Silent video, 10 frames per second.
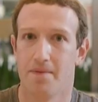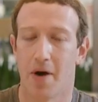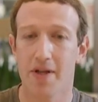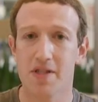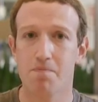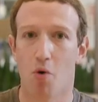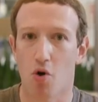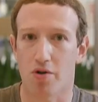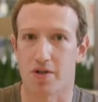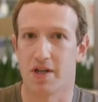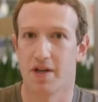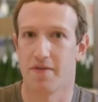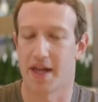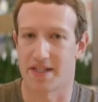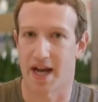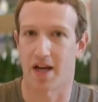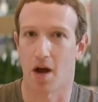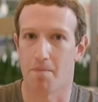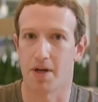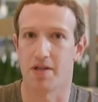Now, it's important that tech
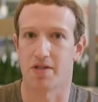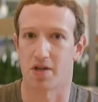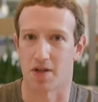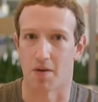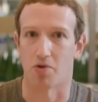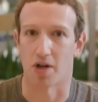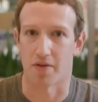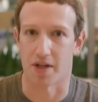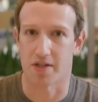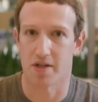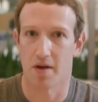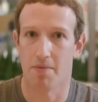companies collaborate on this,